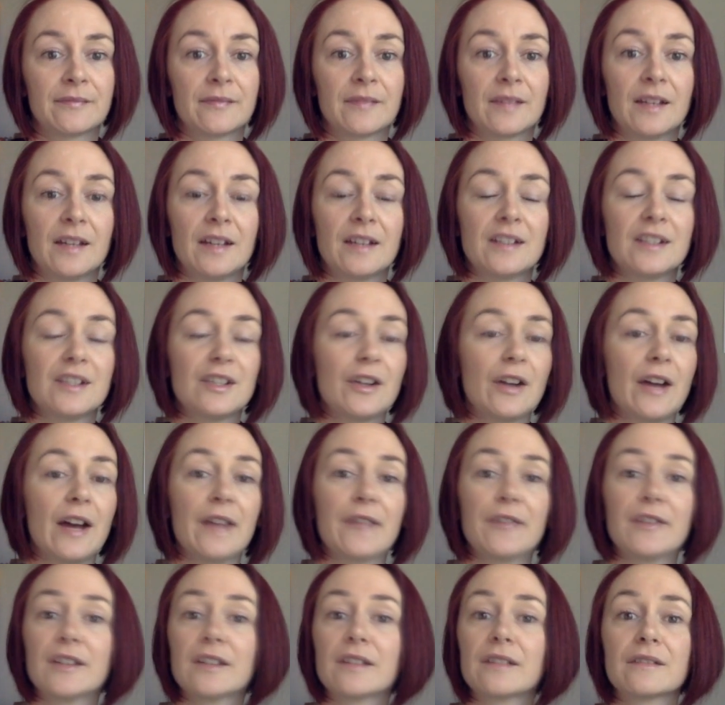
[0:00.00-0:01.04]
And you're
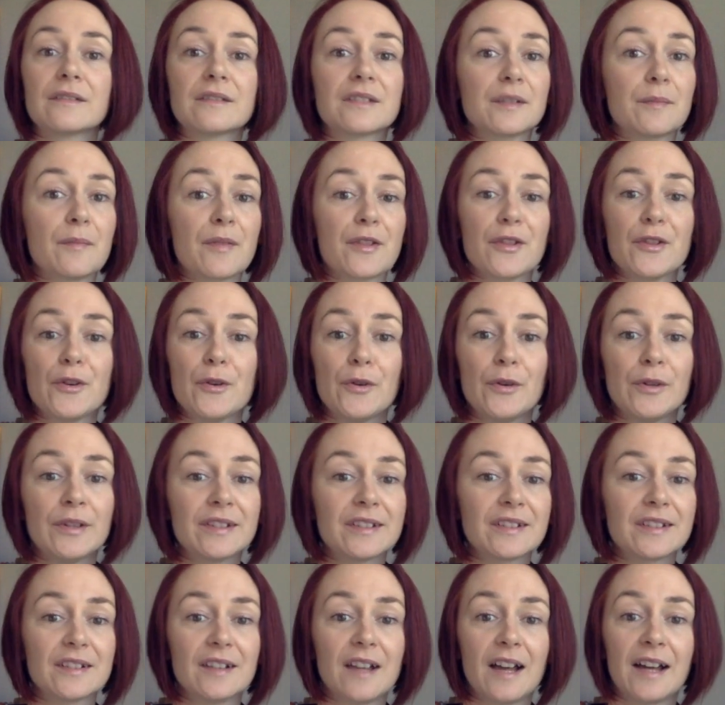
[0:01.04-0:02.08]
having some
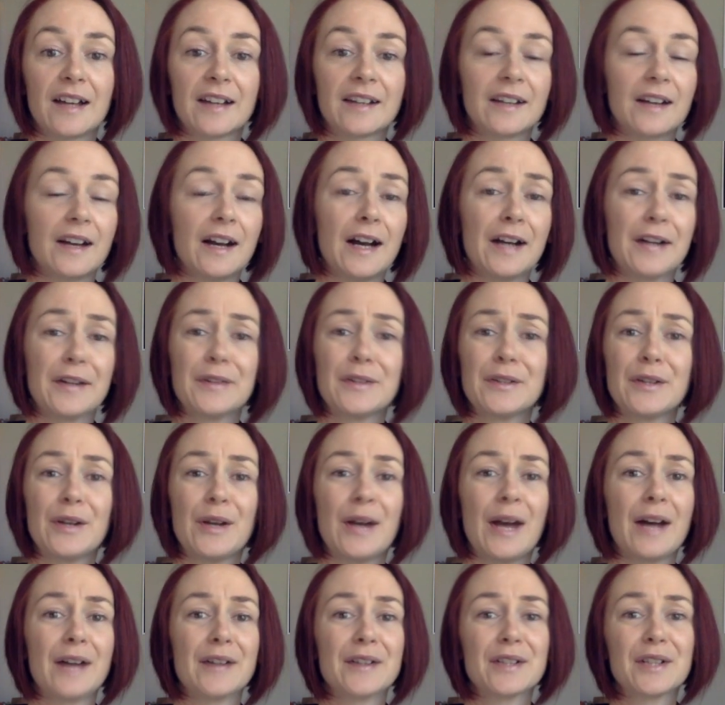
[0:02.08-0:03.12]
thoughts like, I don't know
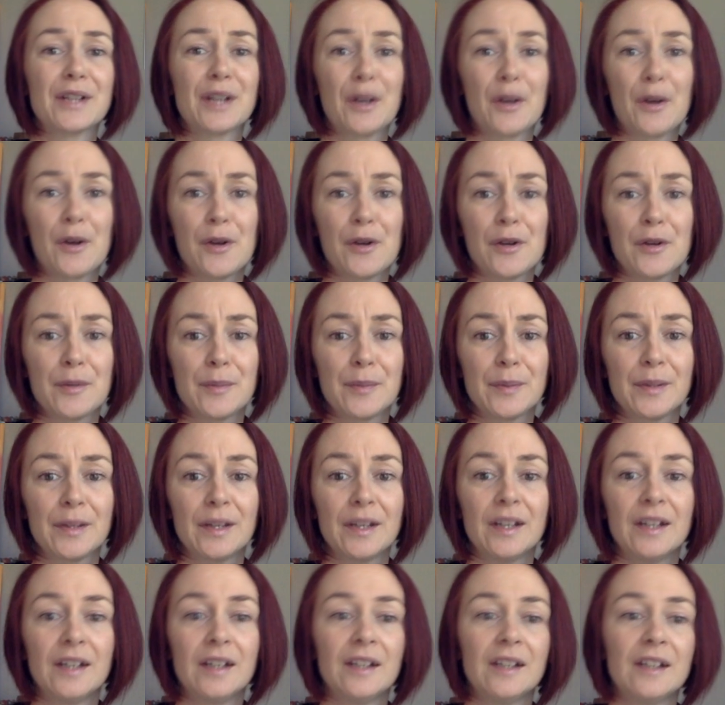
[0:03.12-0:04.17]
how to cope,
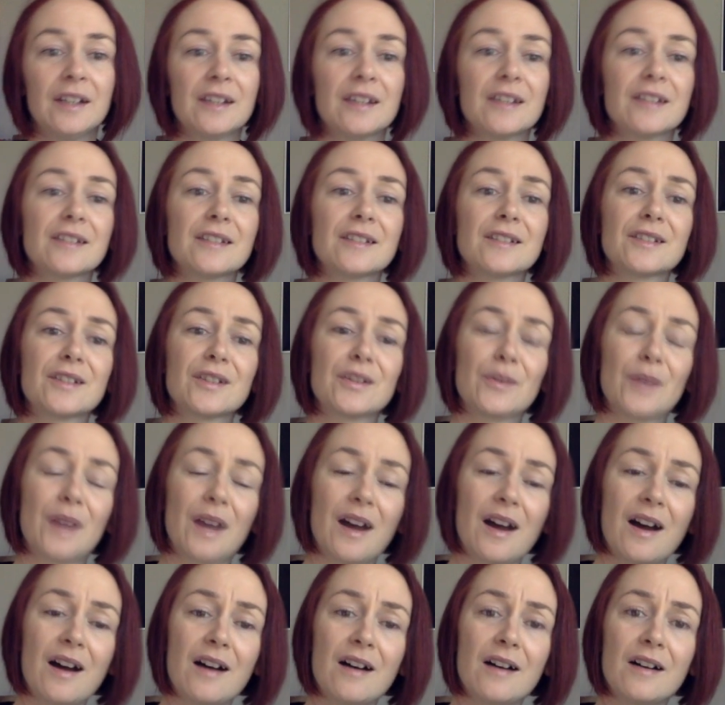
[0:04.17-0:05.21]
this is too
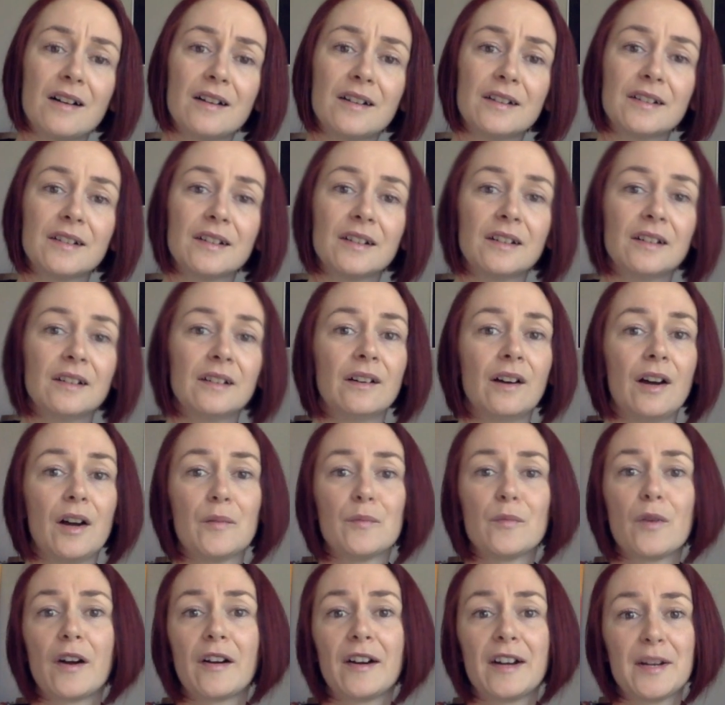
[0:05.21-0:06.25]
hard, I'm
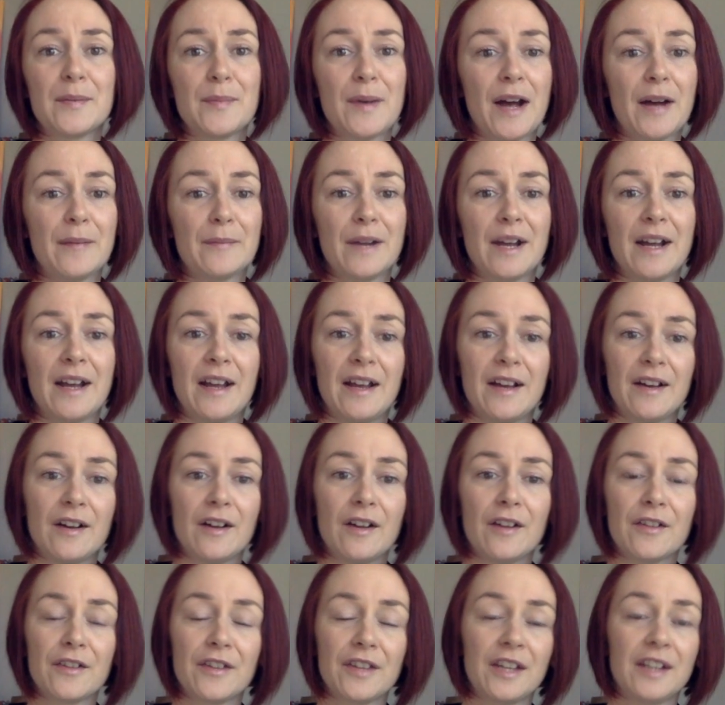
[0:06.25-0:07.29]
worried about my
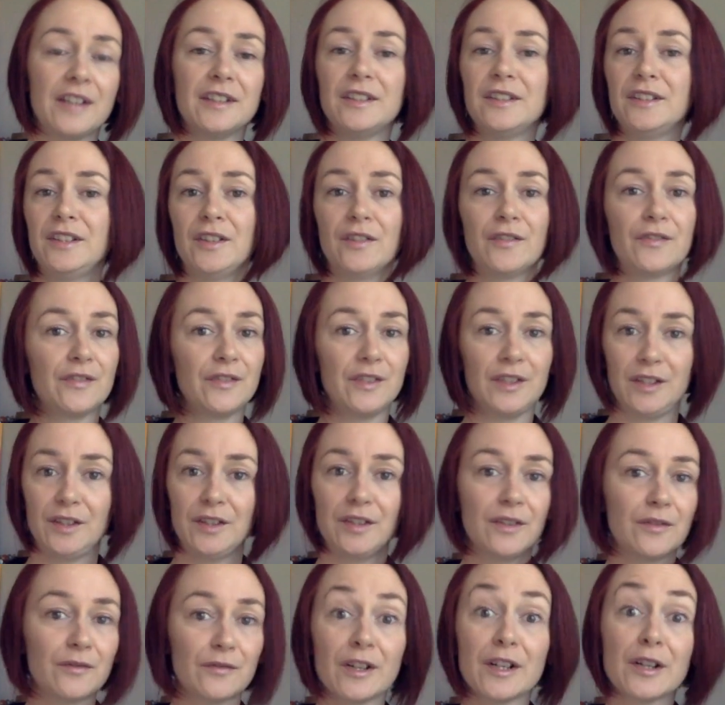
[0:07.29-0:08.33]
health, and you've
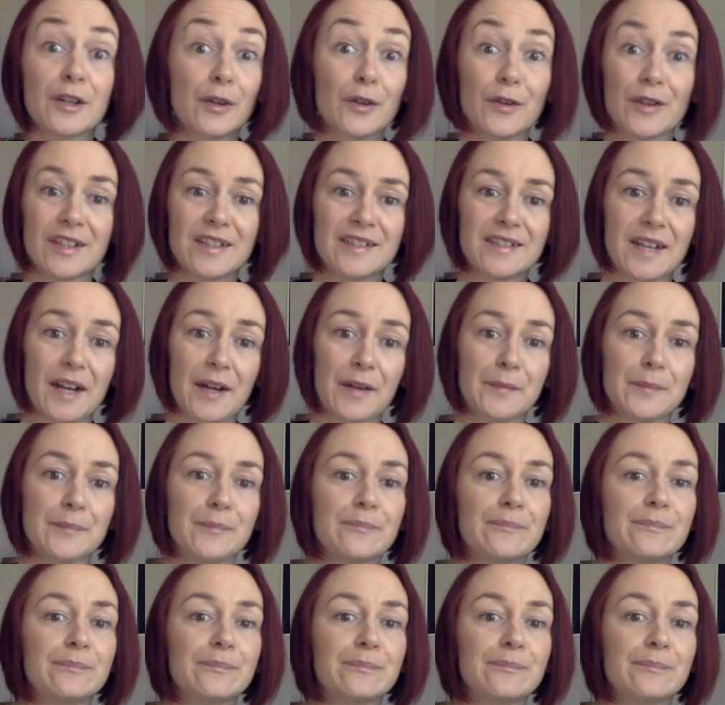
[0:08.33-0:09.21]
written all these down.